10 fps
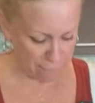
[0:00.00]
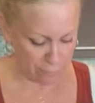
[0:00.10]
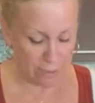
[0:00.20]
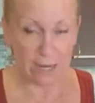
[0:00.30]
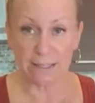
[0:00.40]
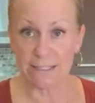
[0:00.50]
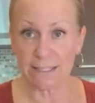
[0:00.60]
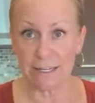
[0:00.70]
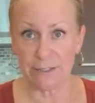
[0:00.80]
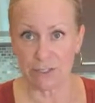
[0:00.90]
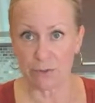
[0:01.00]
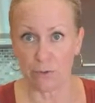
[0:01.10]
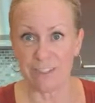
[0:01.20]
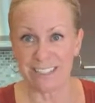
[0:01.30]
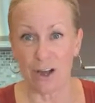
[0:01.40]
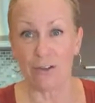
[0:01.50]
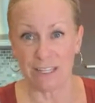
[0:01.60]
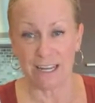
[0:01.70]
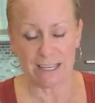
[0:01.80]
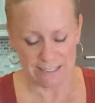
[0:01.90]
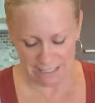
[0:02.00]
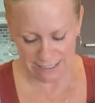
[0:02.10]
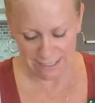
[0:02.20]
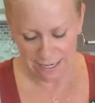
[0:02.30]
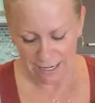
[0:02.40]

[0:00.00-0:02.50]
for a lot of these kids at school, it's all in the 90s.